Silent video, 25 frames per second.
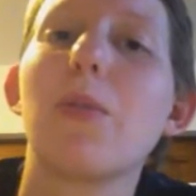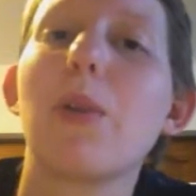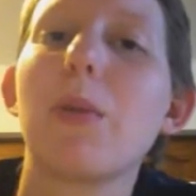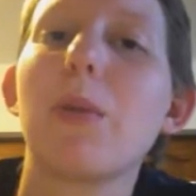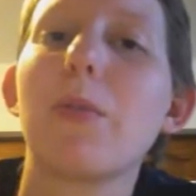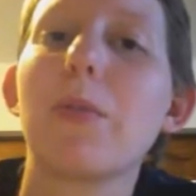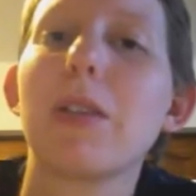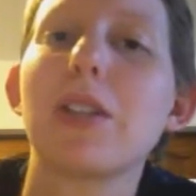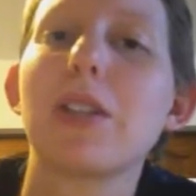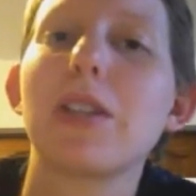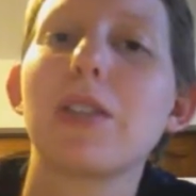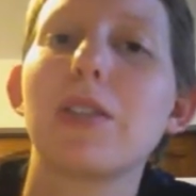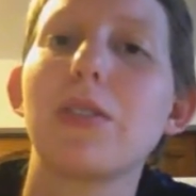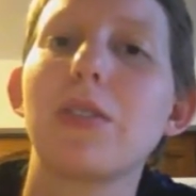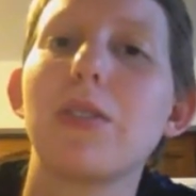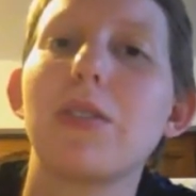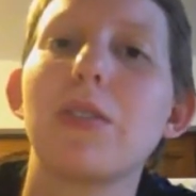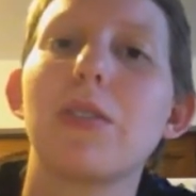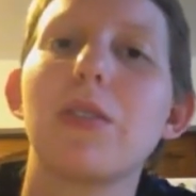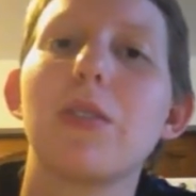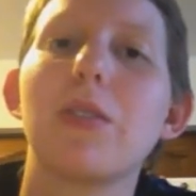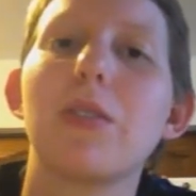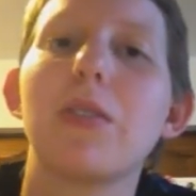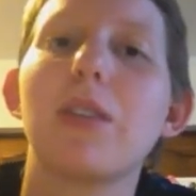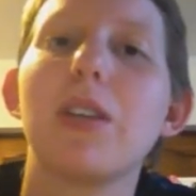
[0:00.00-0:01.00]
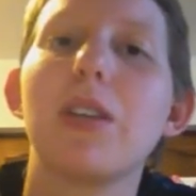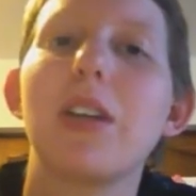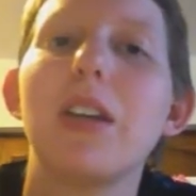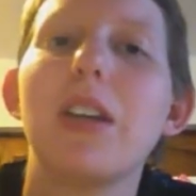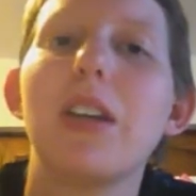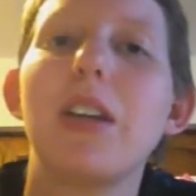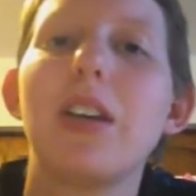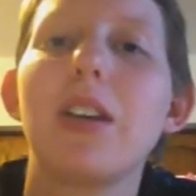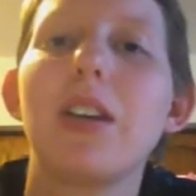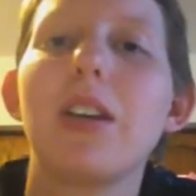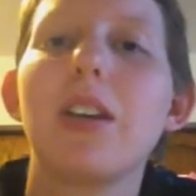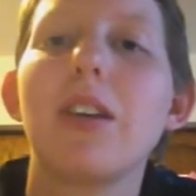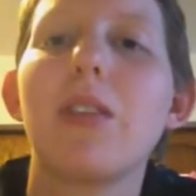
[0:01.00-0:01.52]
want me to
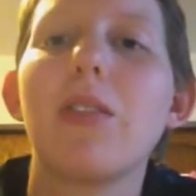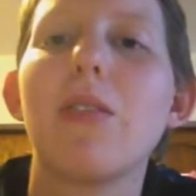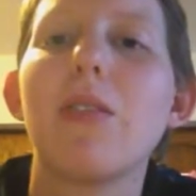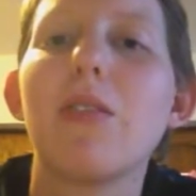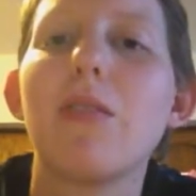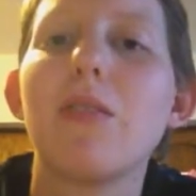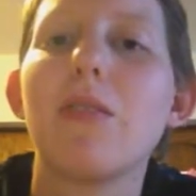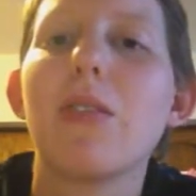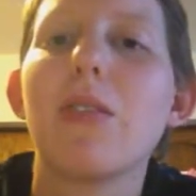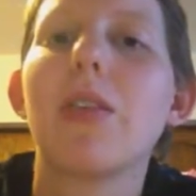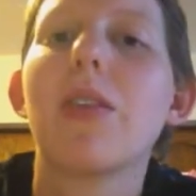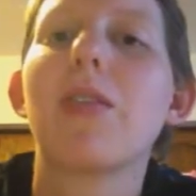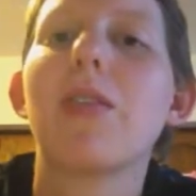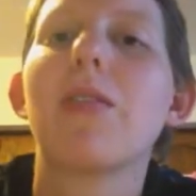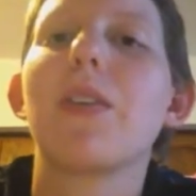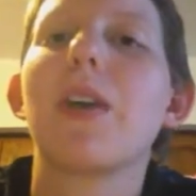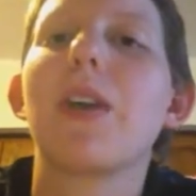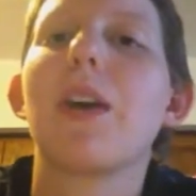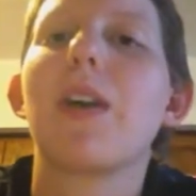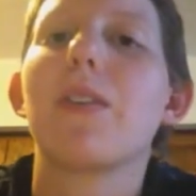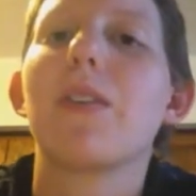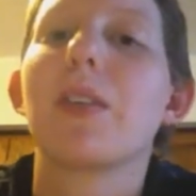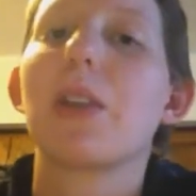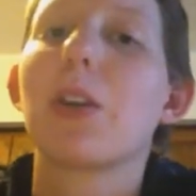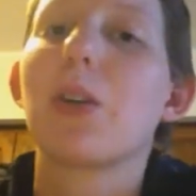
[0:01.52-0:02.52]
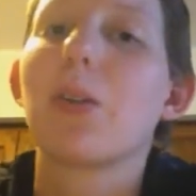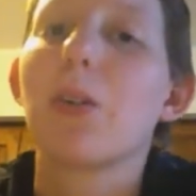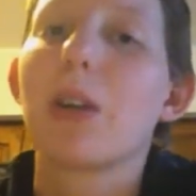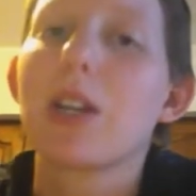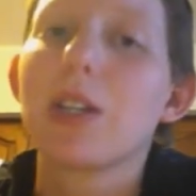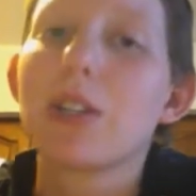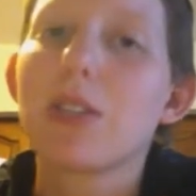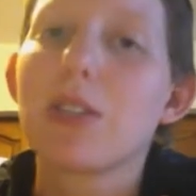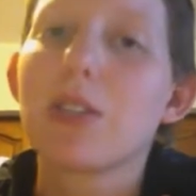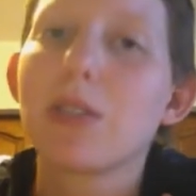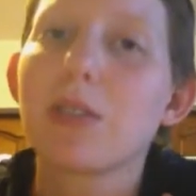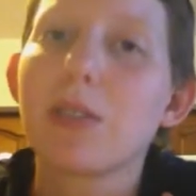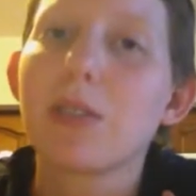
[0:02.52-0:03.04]
go over, if you have any
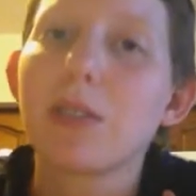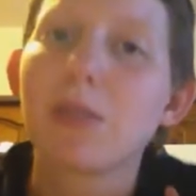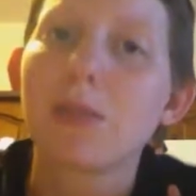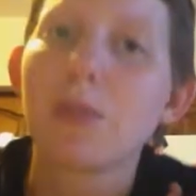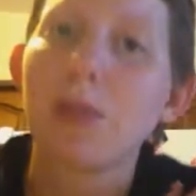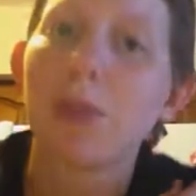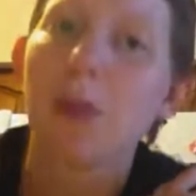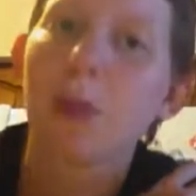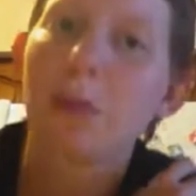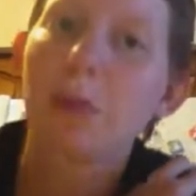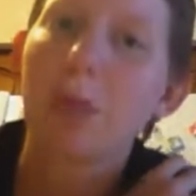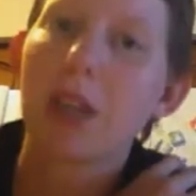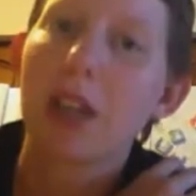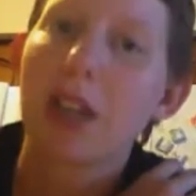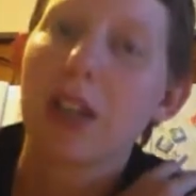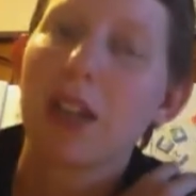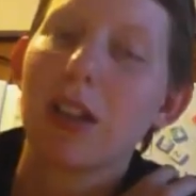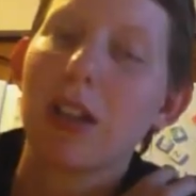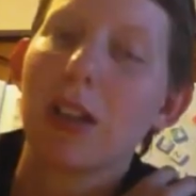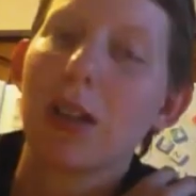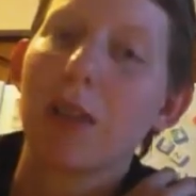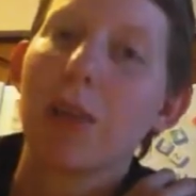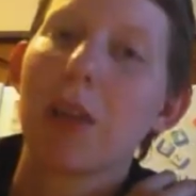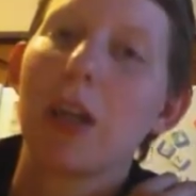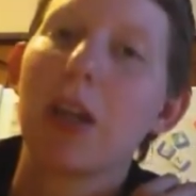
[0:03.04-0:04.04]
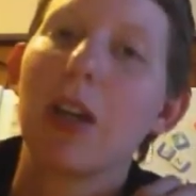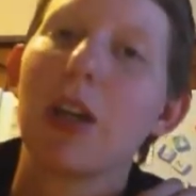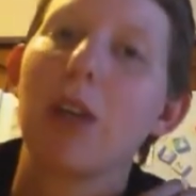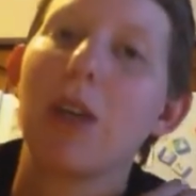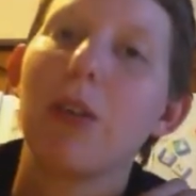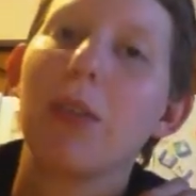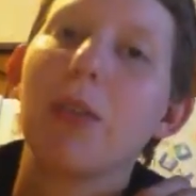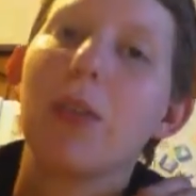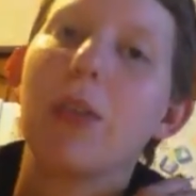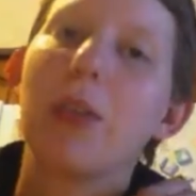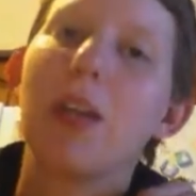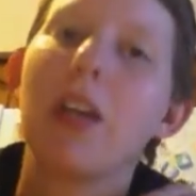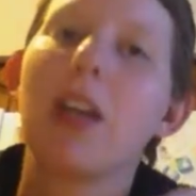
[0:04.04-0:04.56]
questions for me, let me
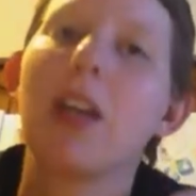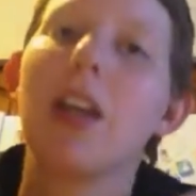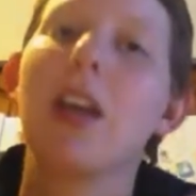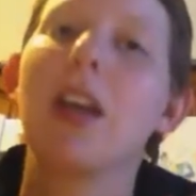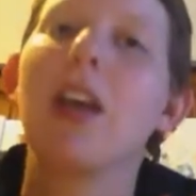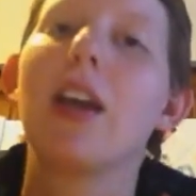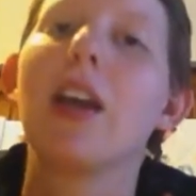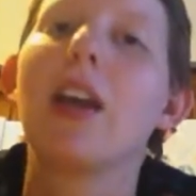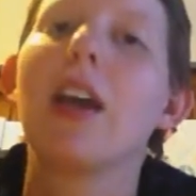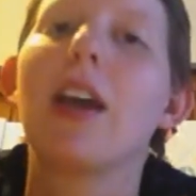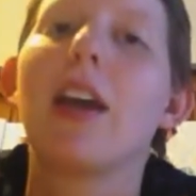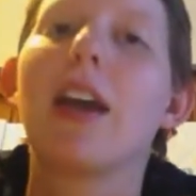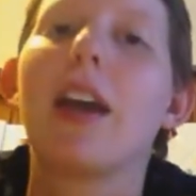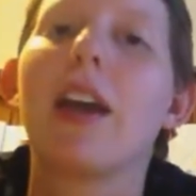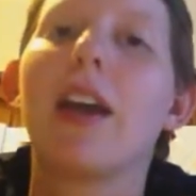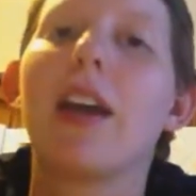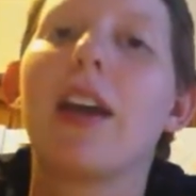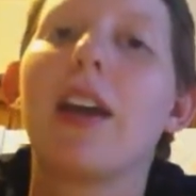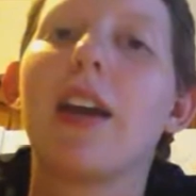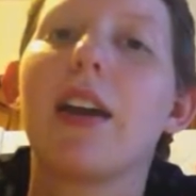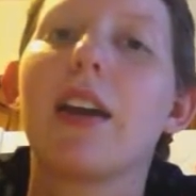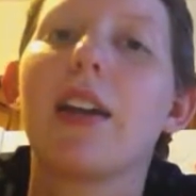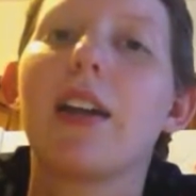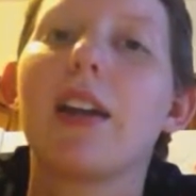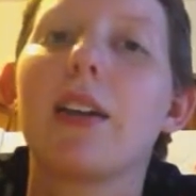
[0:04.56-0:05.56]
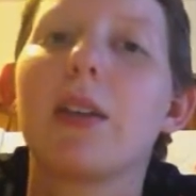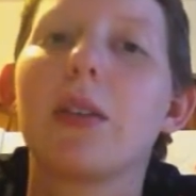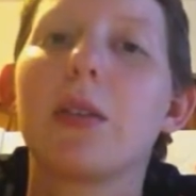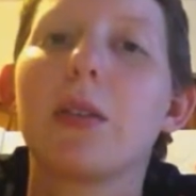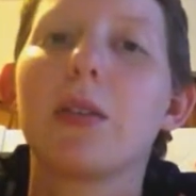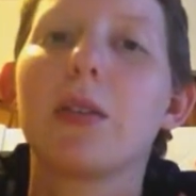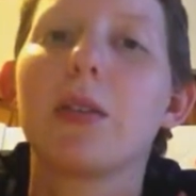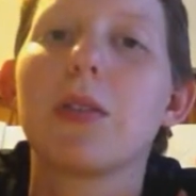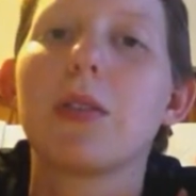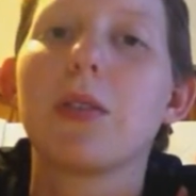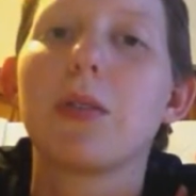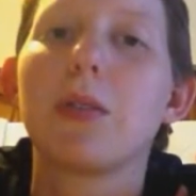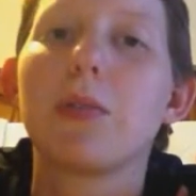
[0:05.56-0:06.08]
know, and I
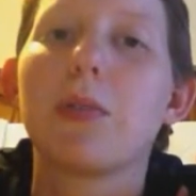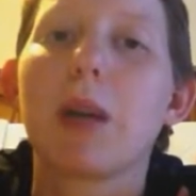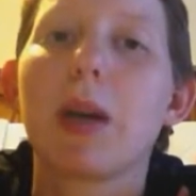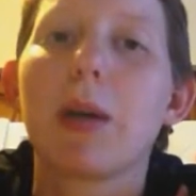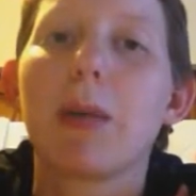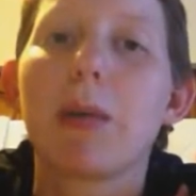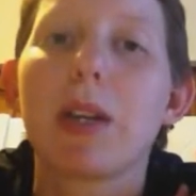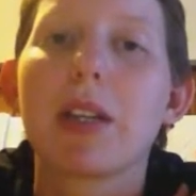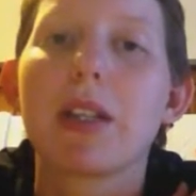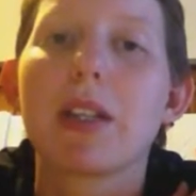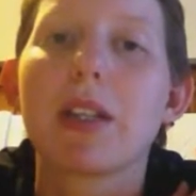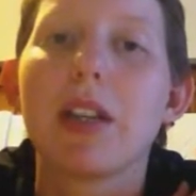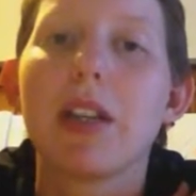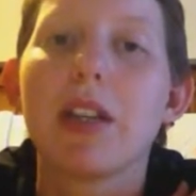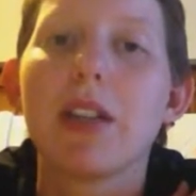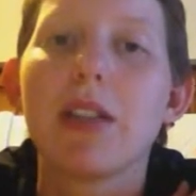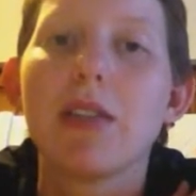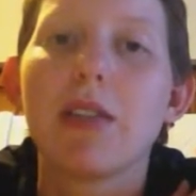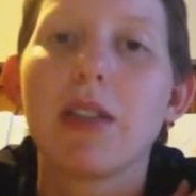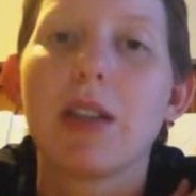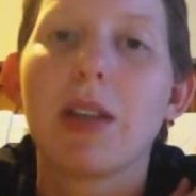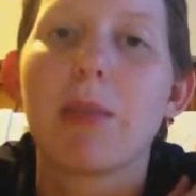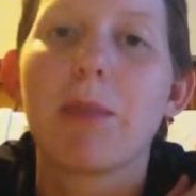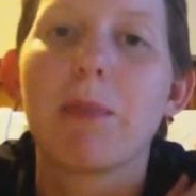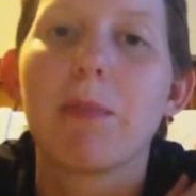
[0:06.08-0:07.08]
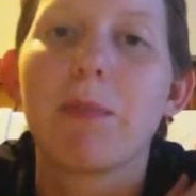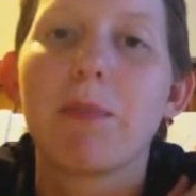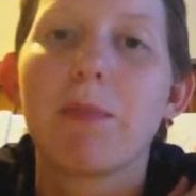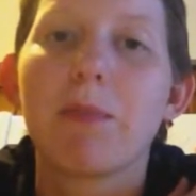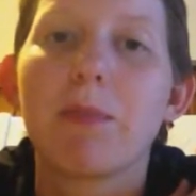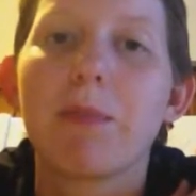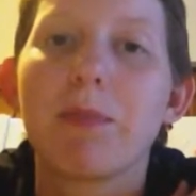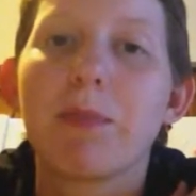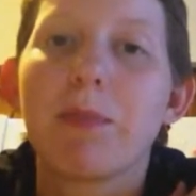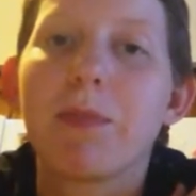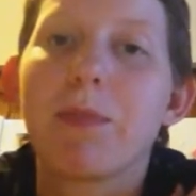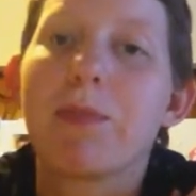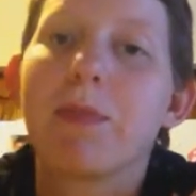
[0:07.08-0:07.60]
will do my best to answer them.
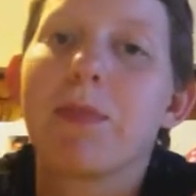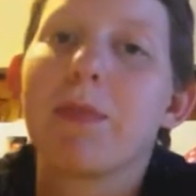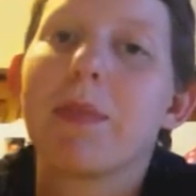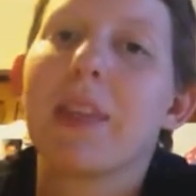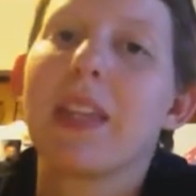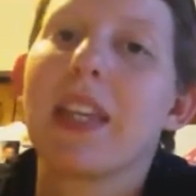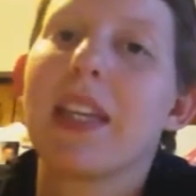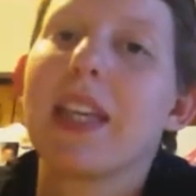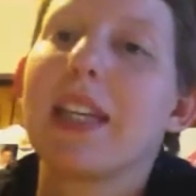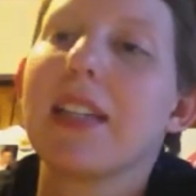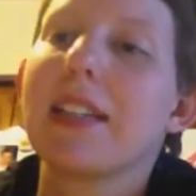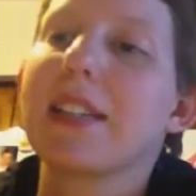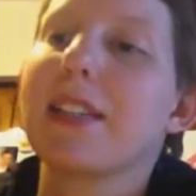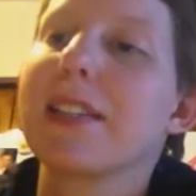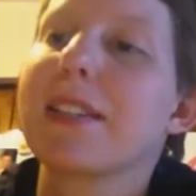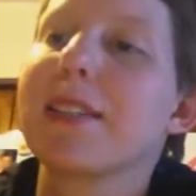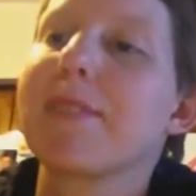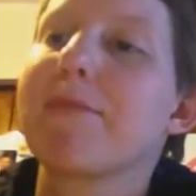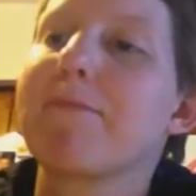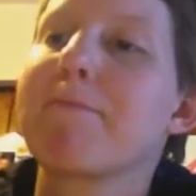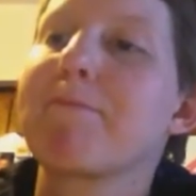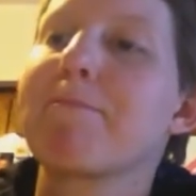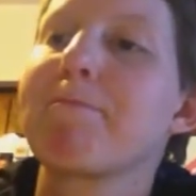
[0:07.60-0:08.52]
Thanks!